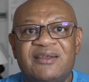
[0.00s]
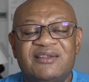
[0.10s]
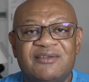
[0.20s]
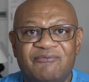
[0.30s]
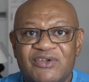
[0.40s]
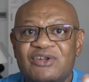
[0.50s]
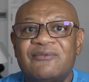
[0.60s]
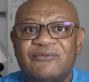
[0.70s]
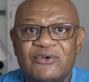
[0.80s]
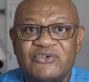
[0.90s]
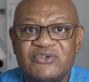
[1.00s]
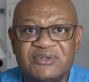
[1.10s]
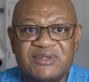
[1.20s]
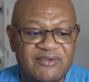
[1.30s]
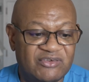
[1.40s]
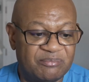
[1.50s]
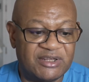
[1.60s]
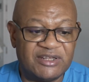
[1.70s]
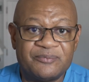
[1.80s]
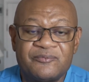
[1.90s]
the video version gives
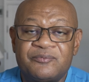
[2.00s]
me